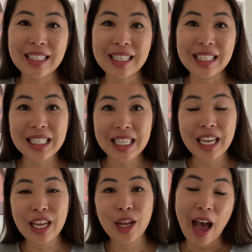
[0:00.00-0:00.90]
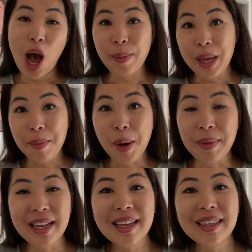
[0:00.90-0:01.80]
can see how my
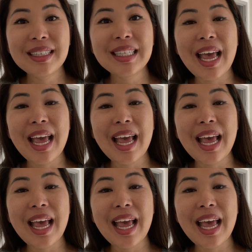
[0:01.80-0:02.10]
apartment is.